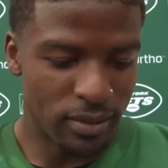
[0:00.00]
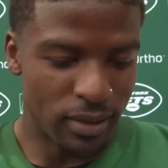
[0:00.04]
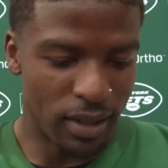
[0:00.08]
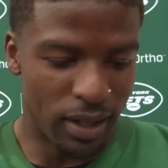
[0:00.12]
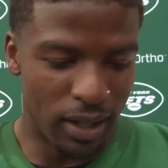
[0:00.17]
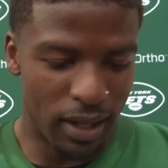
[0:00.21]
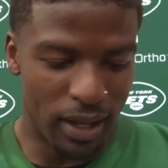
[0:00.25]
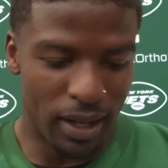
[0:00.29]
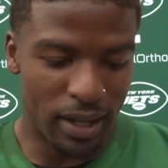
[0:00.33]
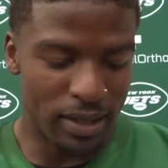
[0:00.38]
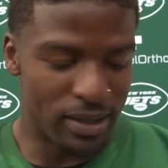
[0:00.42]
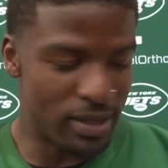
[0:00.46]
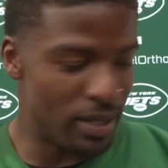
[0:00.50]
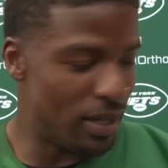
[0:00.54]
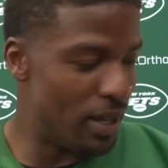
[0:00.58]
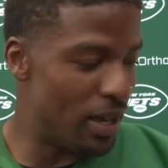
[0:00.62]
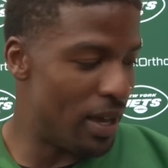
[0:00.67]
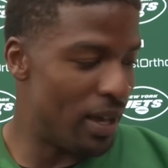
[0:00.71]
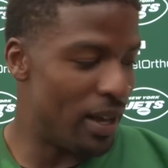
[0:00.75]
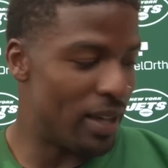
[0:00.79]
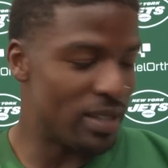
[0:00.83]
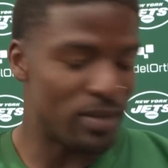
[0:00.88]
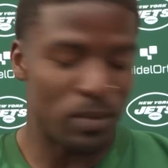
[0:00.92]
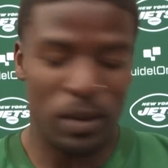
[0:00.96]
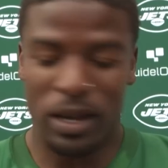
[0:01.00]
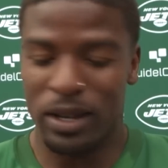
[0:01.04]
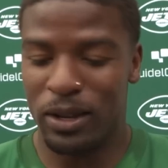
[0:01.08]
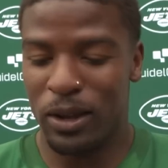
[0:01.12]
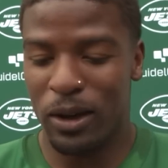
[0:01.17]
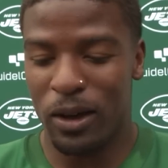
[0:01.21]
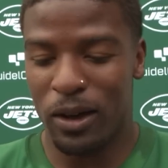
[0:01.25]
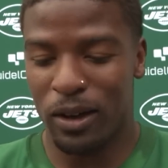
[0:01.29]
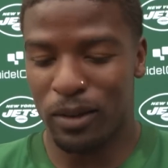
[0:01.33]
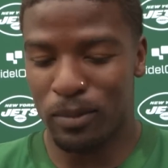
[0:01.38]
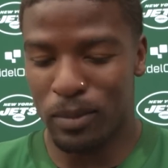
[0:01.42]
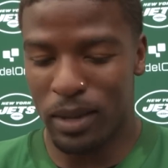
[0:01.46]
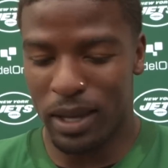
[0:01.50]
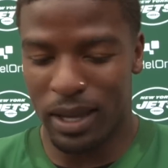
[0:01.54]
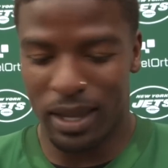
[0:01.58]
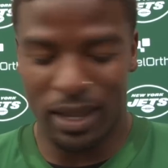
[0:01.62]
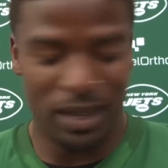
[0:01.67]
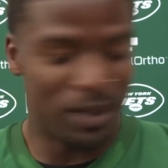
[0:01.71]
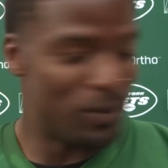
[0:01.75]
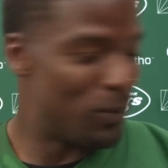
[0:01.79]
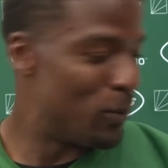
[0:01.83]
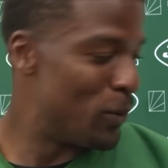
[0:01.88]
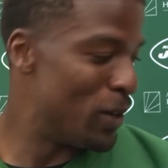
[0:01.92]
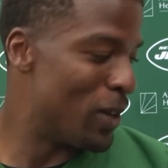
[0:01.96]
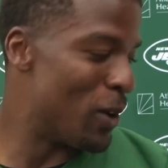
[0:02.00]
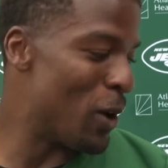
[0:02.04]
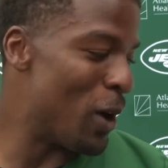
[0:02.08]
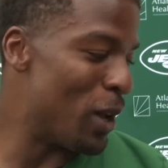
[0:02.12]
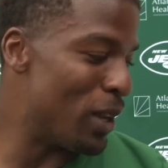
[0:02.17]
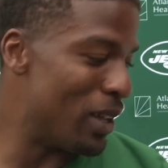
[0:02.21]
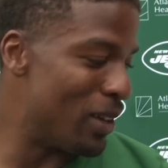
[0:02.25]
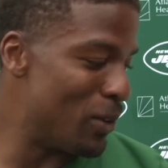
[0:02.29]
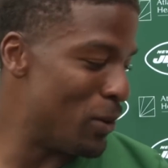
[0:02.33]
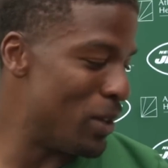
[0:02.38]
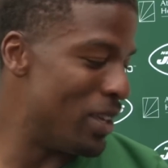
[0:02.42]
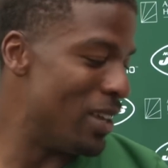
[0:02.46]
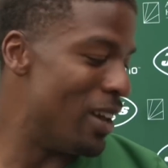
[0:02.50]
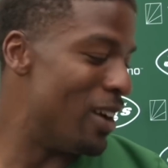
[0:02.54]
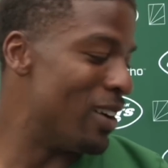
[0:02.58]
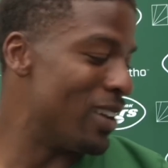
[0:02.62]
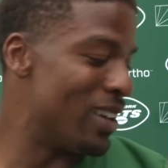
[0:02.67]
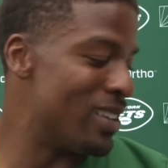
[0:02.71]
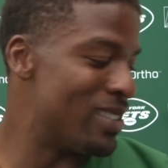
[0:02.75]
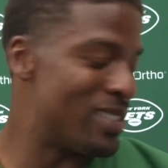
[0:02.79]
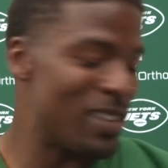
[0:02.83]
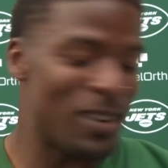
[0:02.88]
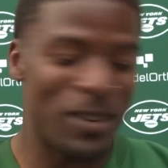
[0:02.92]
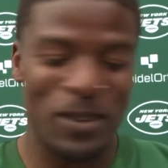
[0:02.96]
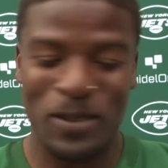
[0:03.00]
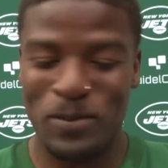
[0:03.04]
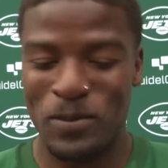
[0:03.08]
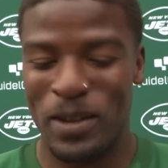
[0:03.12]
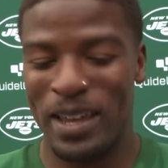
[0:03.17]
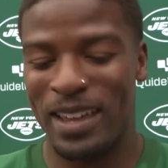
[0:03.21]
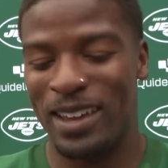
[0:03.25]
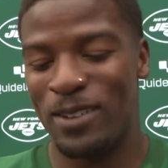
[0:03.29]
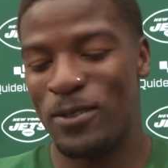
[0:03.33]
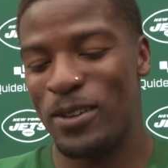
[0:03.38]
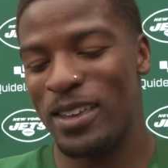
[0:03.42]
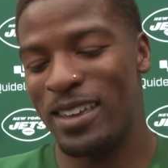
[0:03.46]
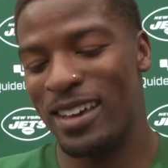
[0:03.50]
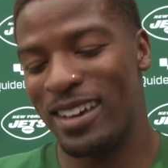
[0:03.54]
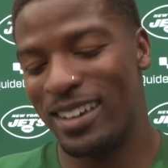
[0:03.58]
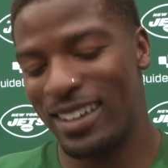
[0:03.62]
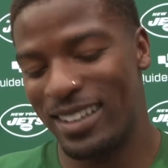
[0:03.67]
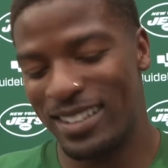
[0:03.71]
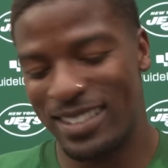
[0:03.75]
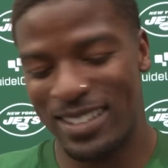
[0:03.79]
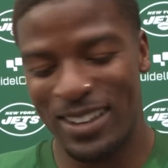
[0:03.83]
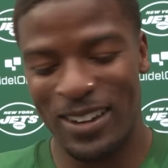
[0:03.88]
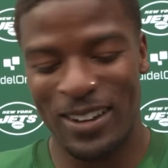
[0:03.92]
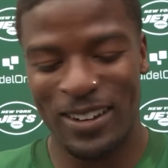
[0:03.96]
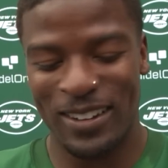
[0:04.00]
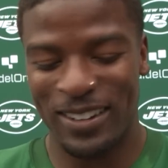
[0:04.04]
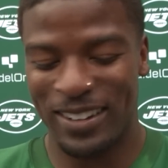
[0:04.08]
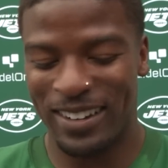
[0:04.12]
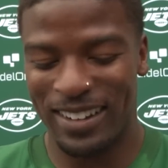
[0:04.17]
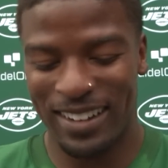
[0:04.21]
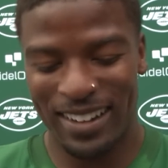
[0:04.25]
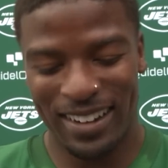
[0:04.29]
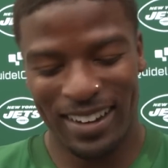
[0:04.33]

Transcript: Yeah, T.A., that's my dog, man. We call it Young and Turnt, man. We Young and Turnt.